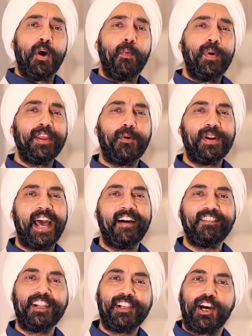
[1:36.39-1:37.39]
We don't
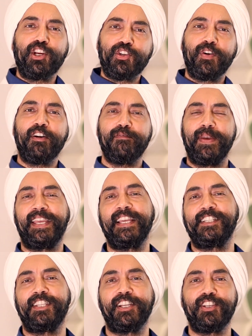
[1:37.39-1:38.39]
have the luxury of
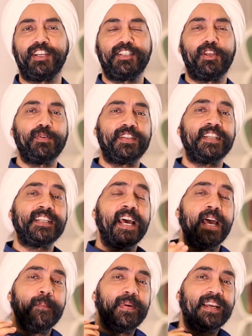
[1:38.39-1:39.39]
making such excuses,
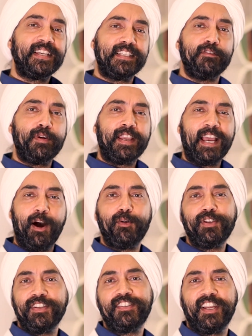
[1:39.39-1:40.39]
because if we
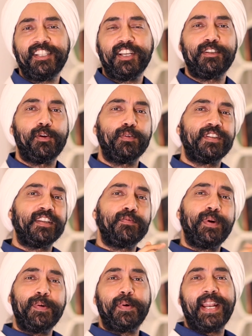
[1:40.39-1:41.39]
count on such excuses,
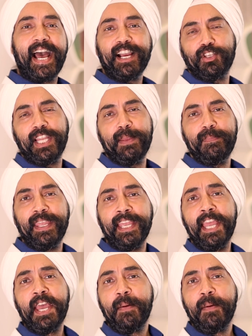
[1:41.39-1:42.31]
we would actually be